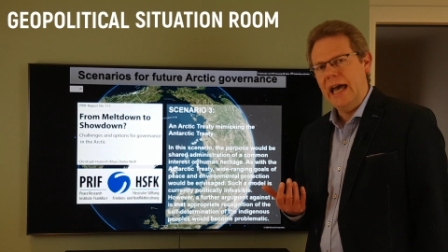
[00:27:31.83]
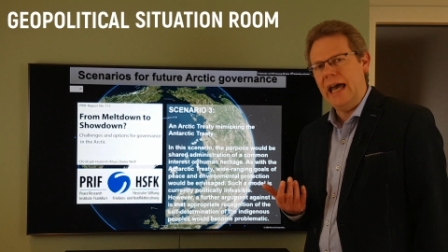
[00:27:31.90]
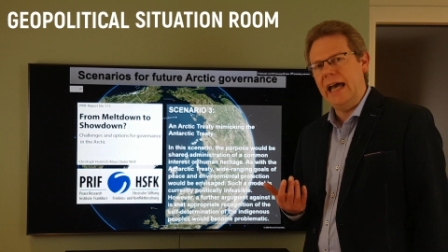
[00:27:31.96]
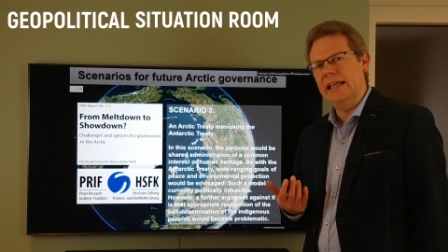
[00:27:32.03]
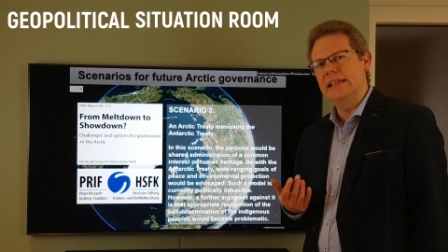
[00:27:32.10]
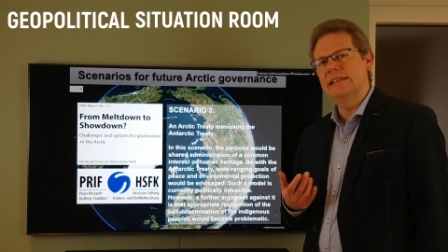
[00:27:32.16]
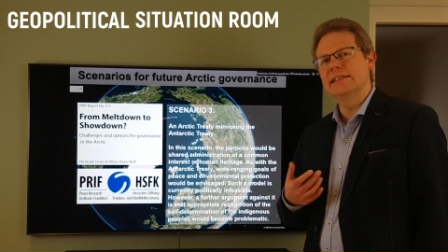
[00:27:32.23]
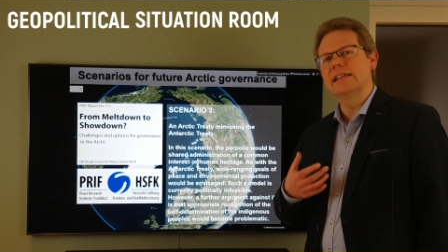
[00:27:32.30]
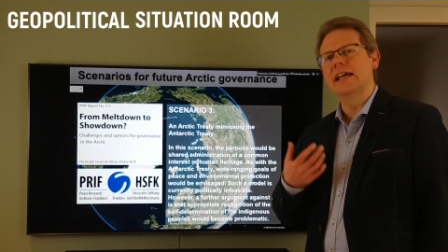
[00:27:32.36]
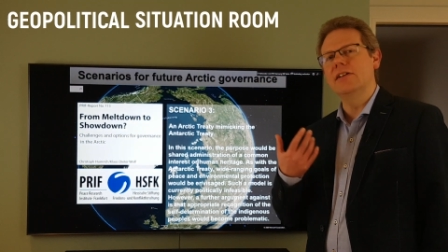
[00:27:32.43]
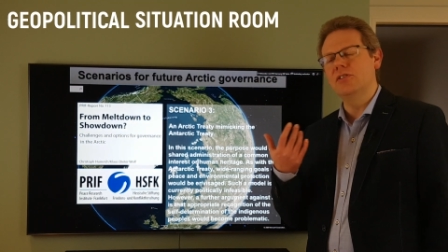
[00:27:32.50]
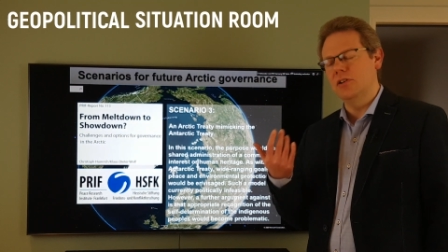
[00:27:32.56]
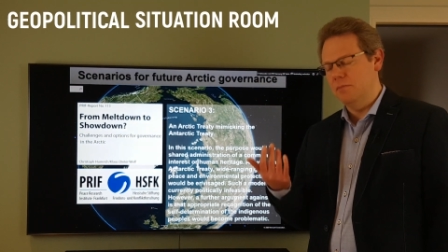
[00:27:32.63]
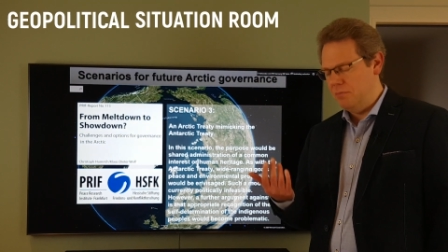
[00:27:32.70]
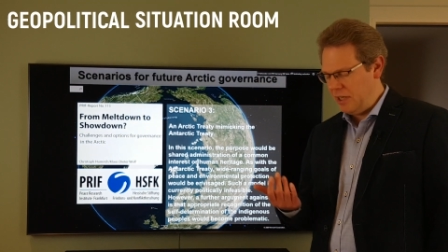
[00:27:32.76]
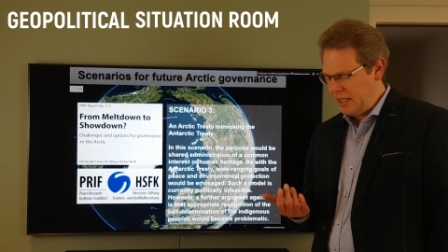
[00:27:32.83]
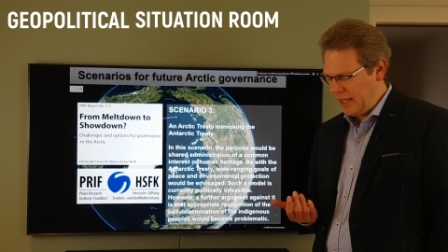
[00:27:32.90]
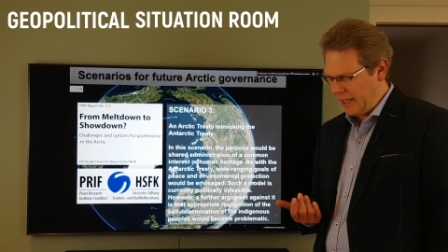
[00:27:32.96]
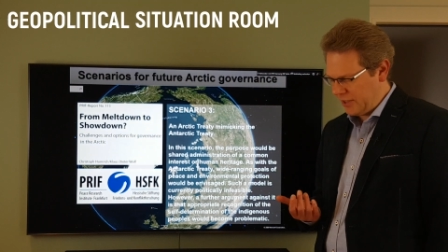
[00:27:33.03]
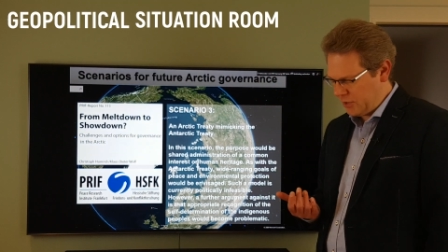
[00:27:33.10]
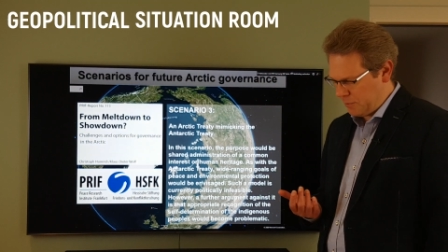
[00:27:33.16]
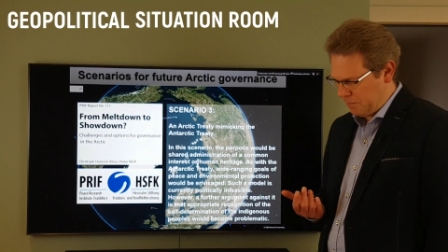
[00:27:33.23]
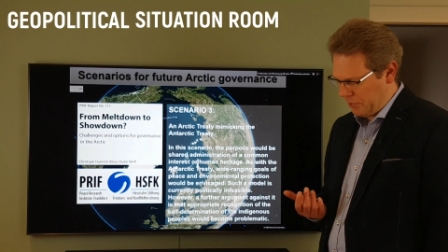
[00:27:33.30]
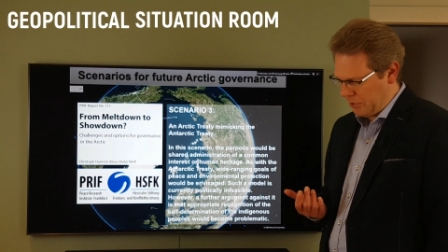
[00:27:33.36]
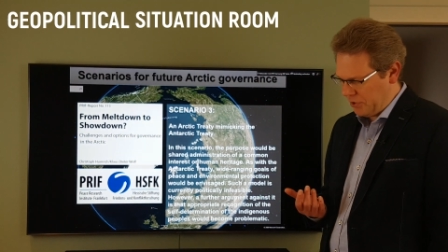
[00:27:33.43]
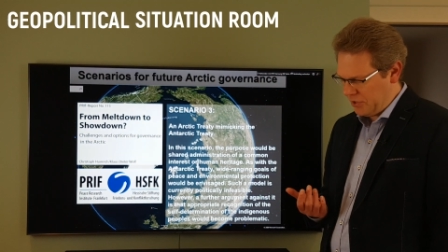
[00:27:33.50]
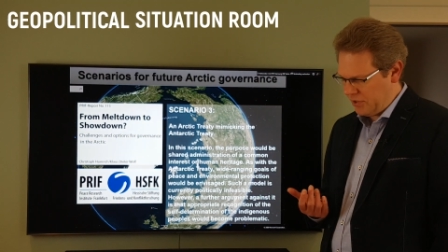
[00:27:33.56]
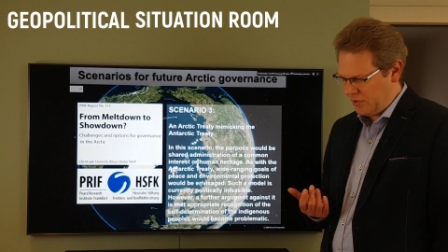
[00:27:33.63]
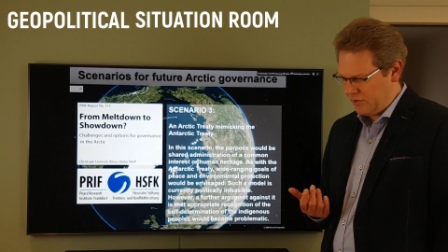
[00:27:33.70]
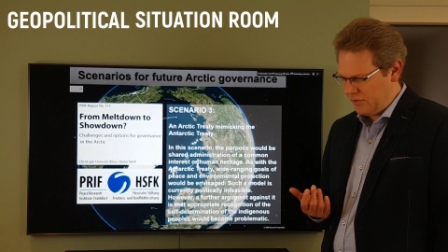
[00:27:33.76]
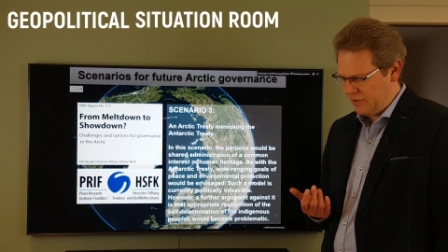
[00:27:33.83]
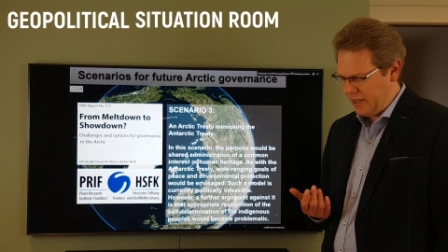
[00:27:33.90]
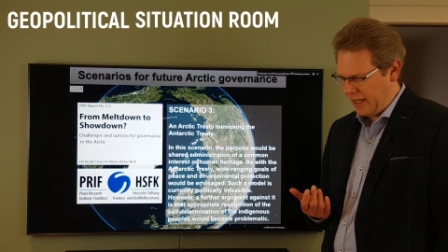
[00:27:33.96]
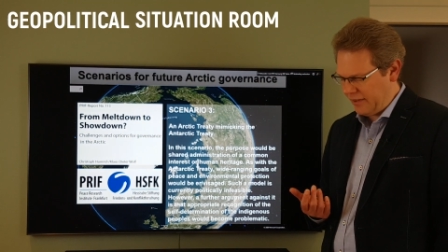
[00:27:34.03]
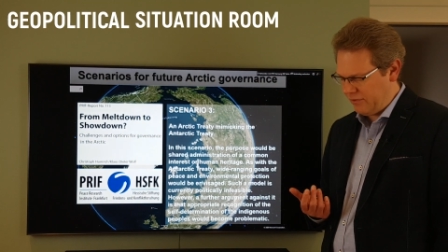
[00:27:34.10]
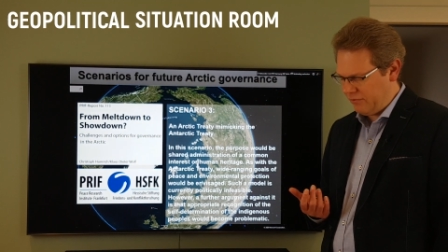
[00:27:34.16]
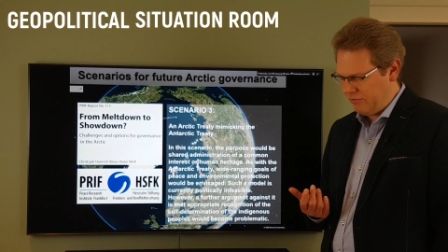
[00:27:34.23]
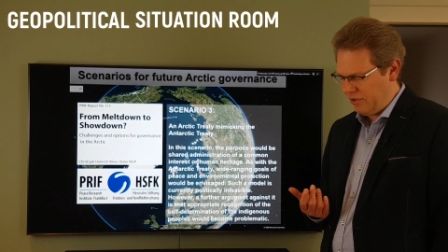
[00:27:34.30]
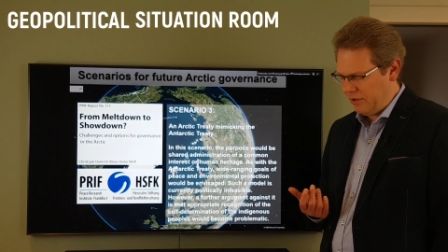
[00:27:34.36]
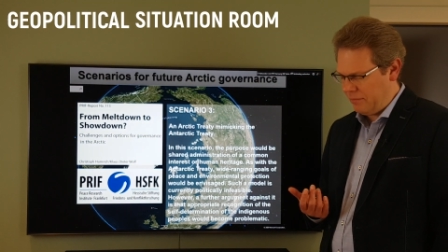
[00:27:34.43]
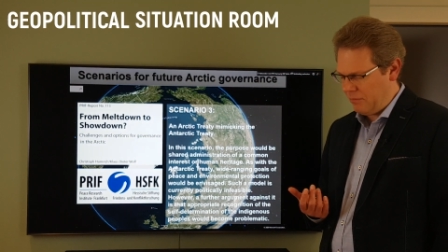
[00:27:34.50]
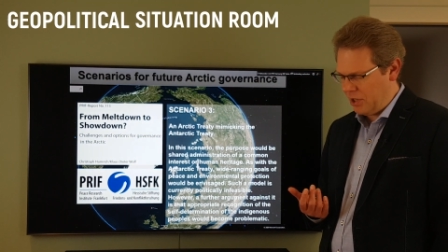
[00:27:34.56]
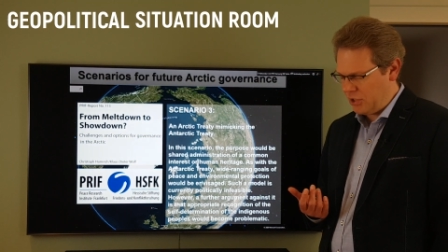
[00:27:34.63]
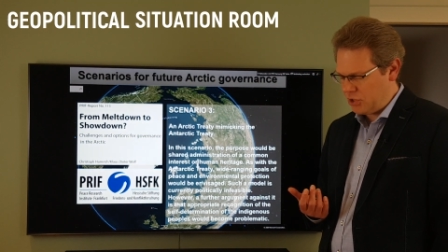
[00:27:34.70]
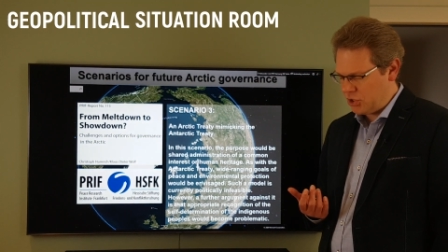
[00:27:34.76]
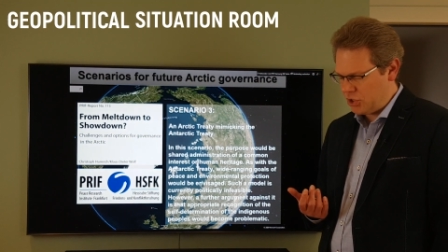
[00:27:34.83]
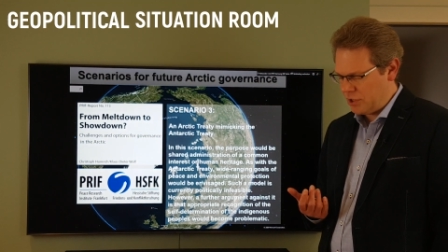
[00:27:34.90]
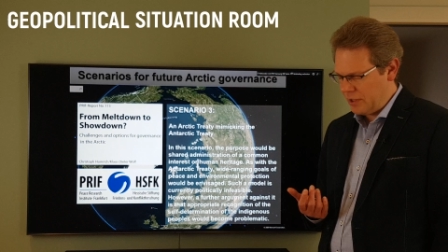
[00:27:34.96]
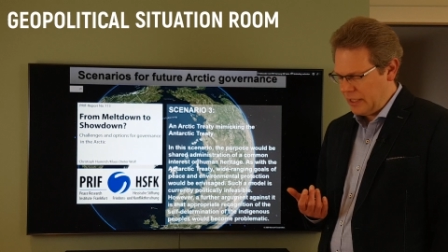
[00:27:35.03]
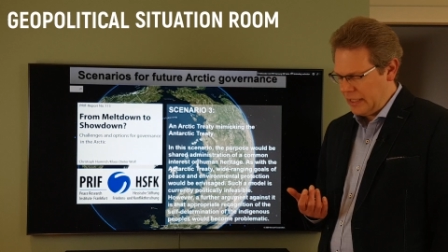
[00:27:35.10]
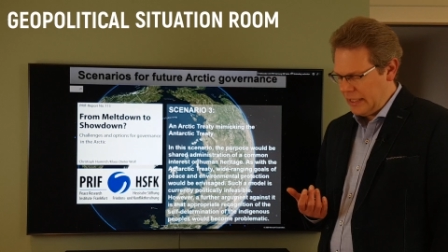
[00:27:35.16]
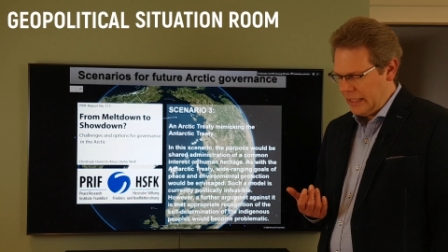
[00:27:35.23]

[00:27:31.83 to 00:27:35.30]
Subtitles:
and it cannot be exploited that very much.